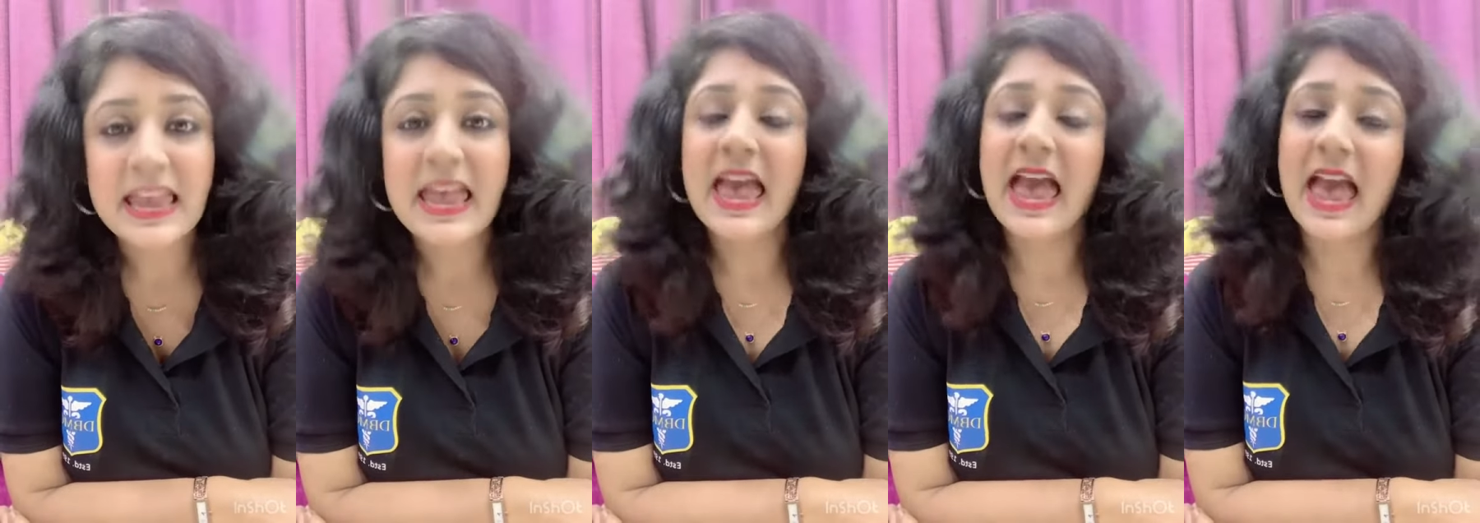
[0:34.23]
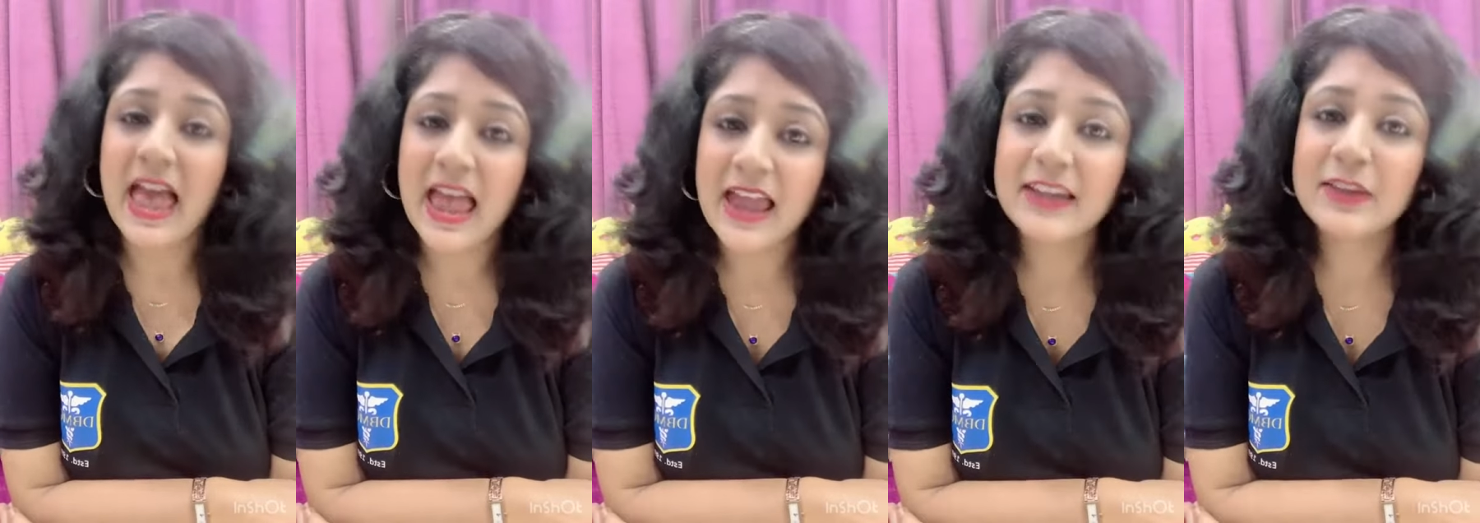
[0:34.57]

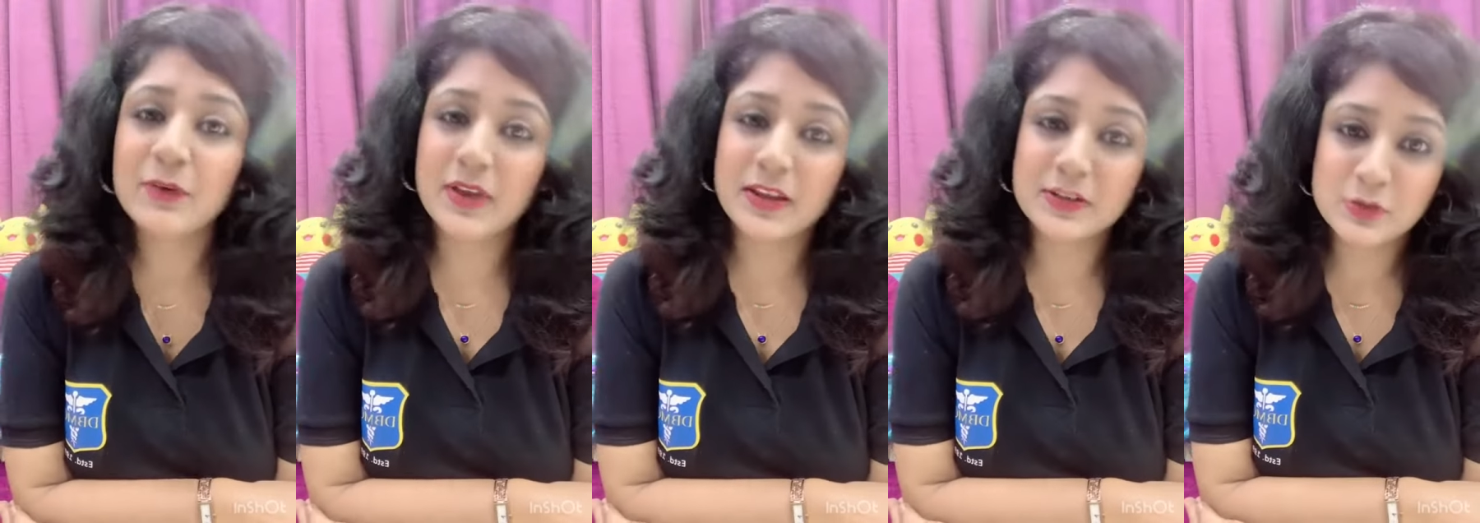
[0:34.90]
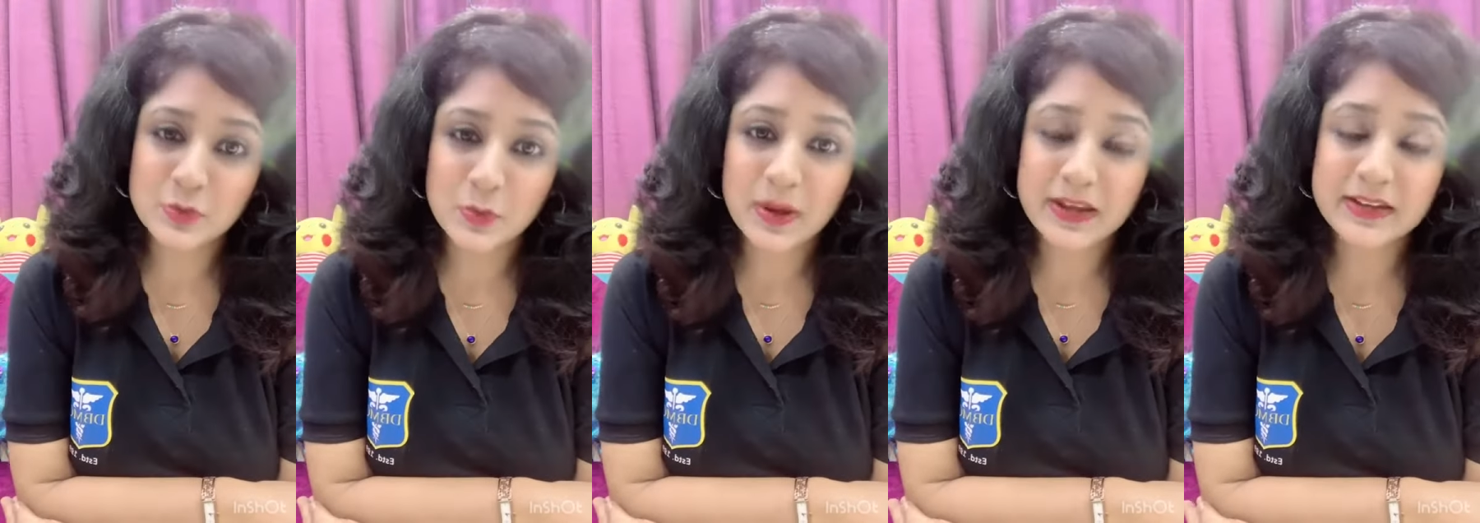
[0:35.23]
and you can
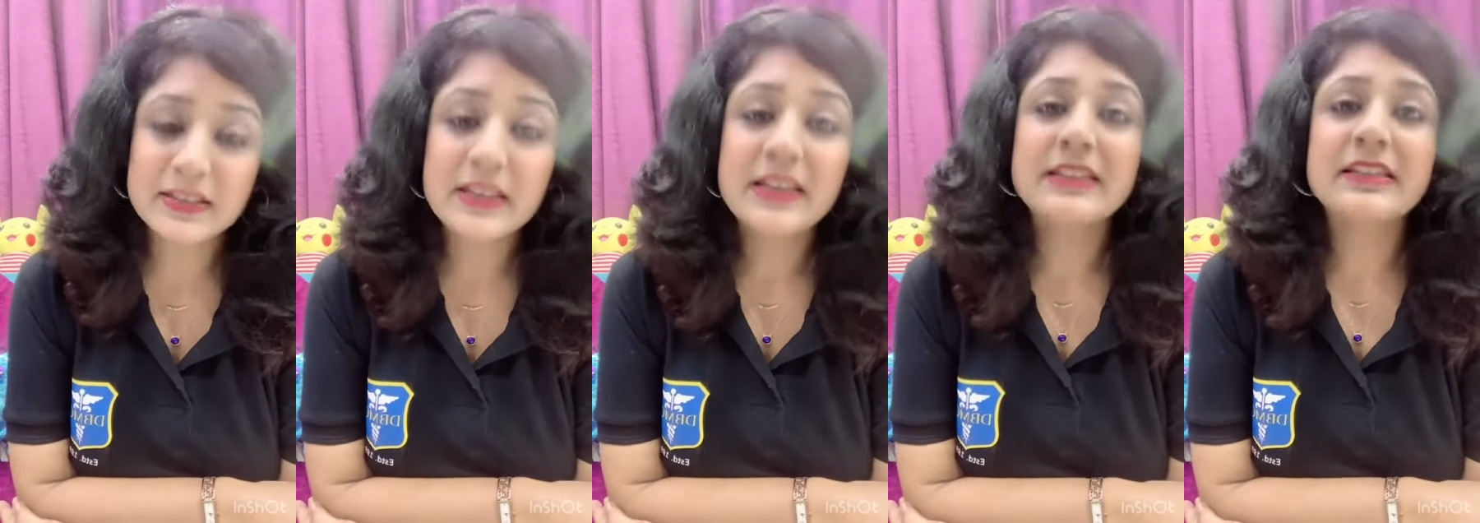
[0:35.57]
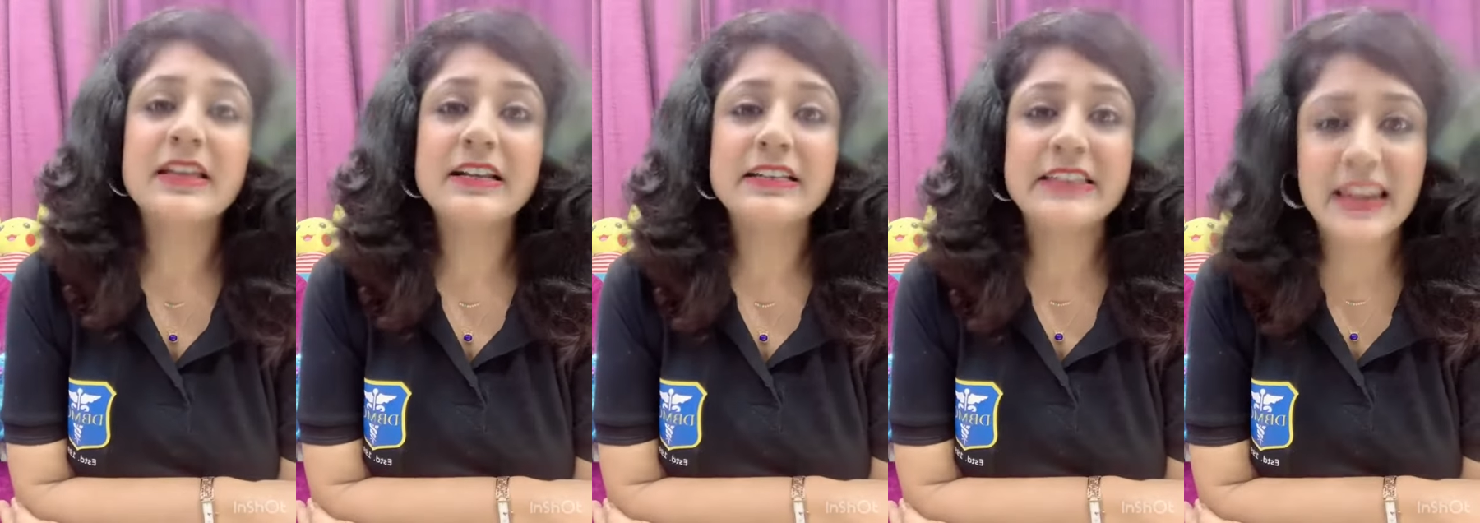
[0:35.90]
do it
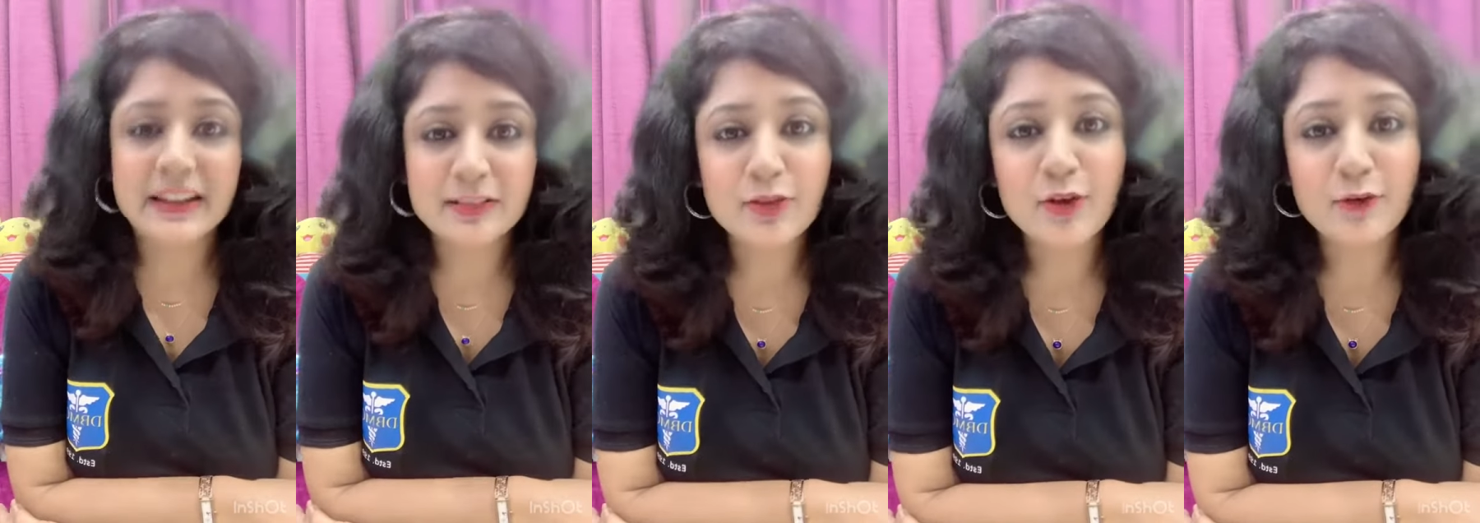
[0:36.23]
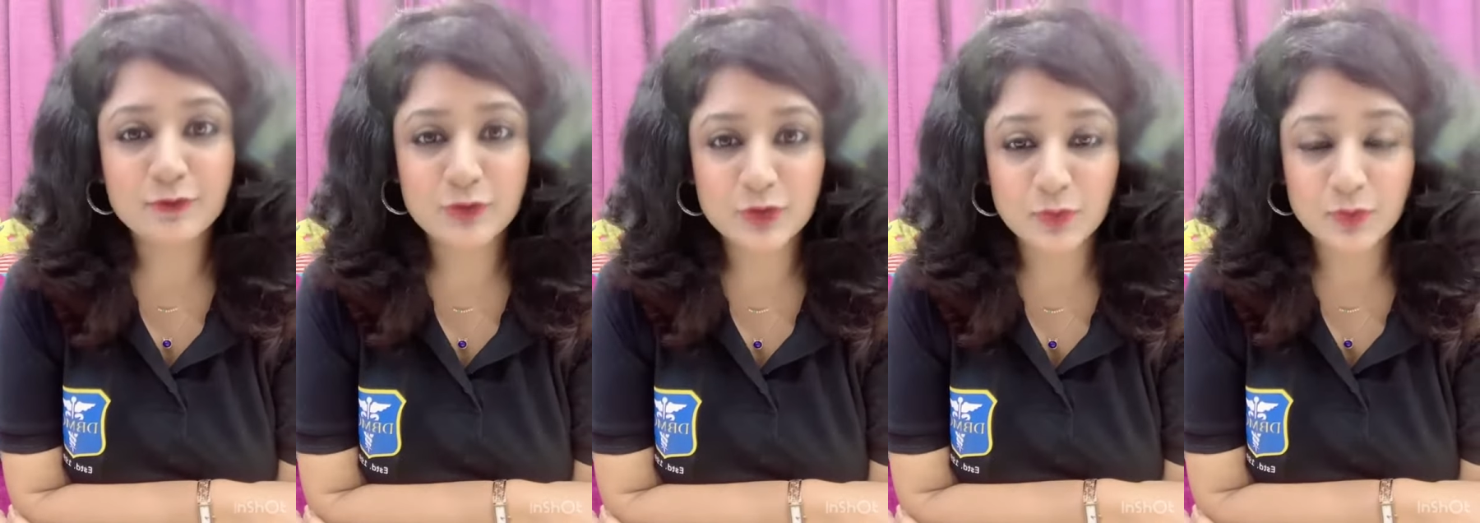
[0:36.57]
till 10th
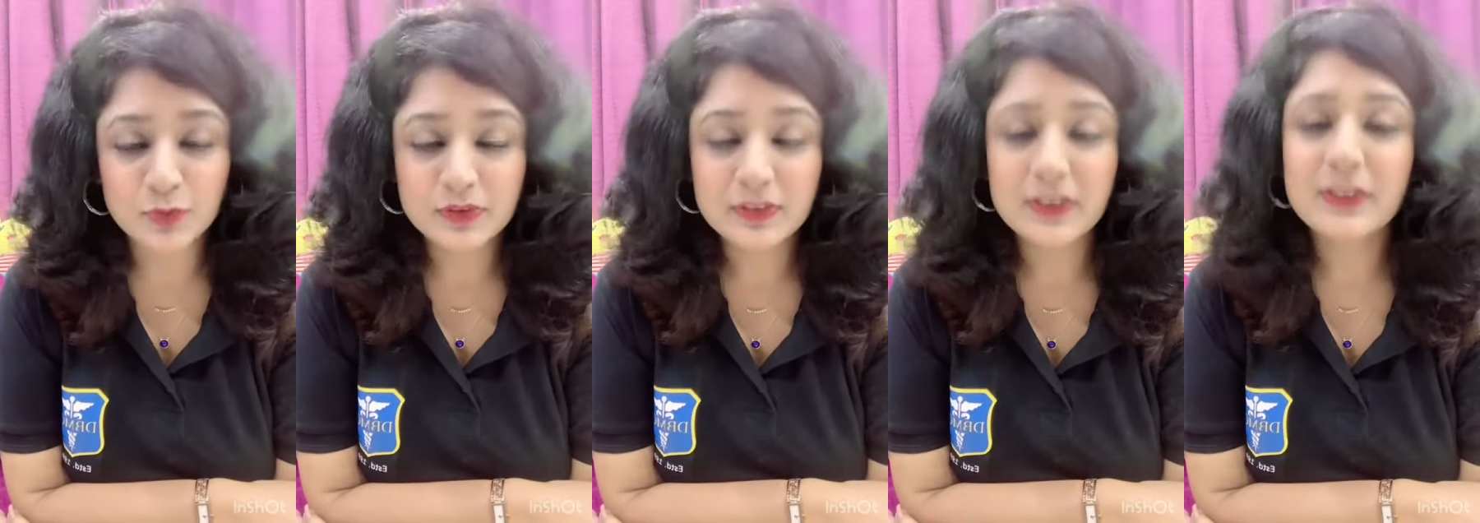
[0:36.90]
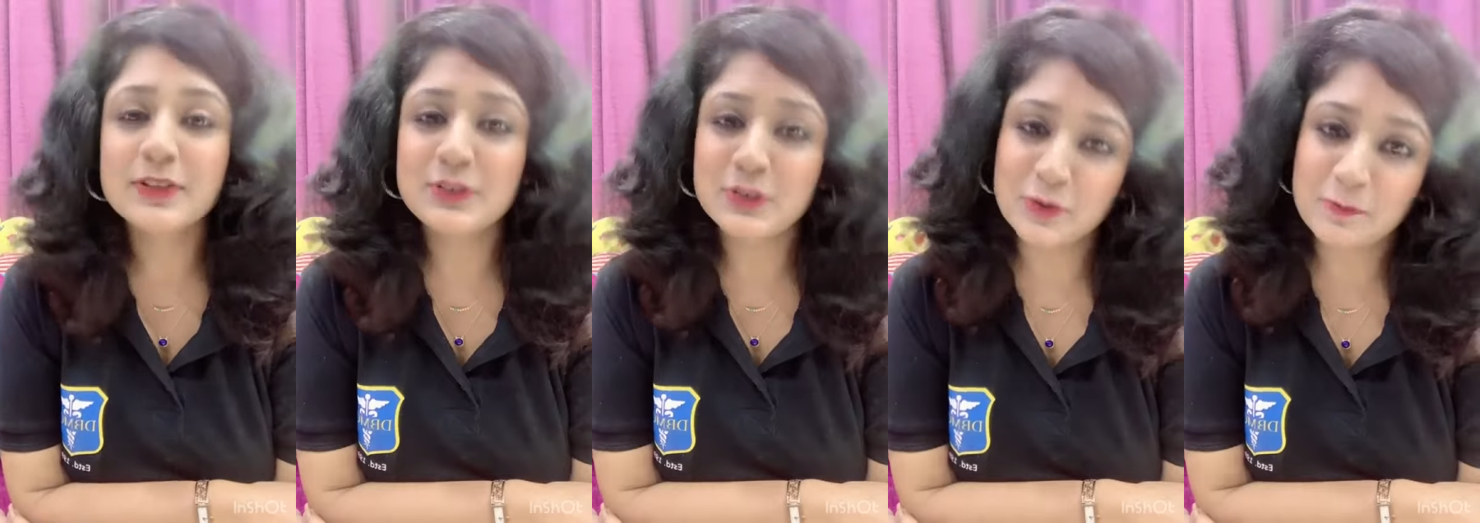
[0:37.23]
of June,
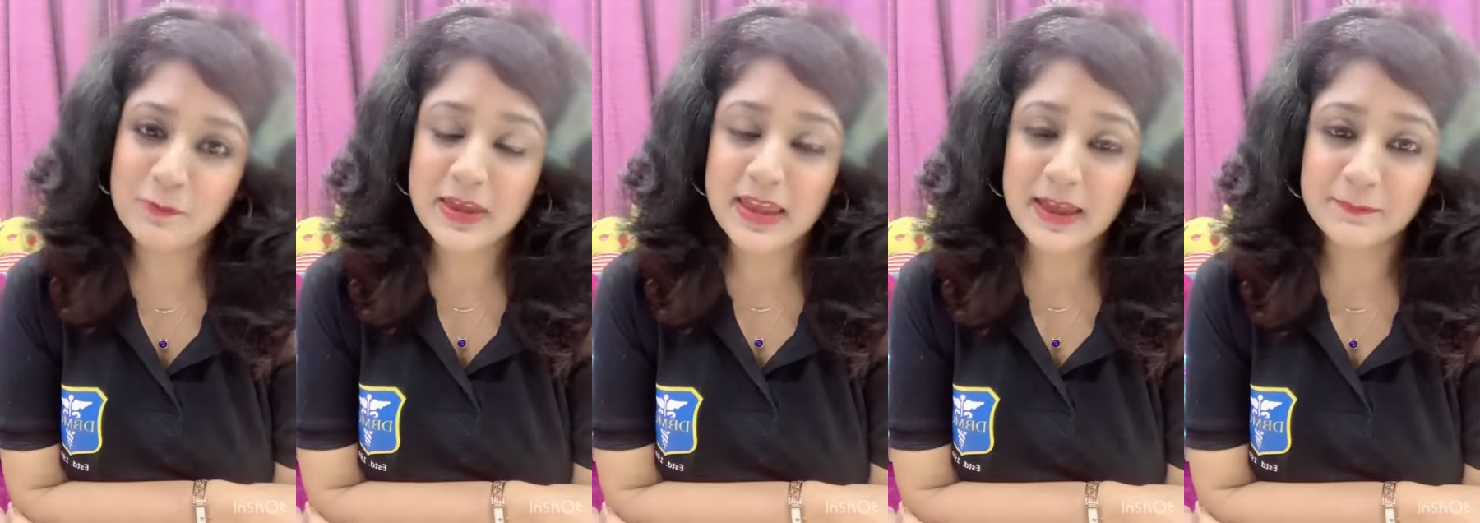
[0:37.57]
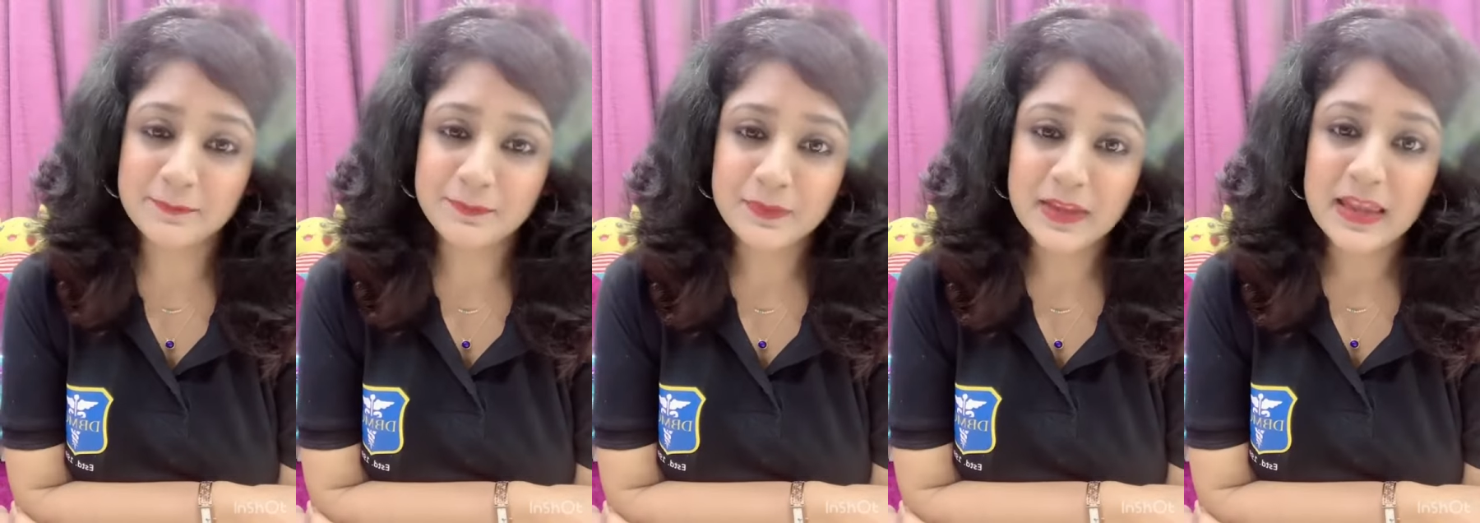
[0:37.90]
2 p.m.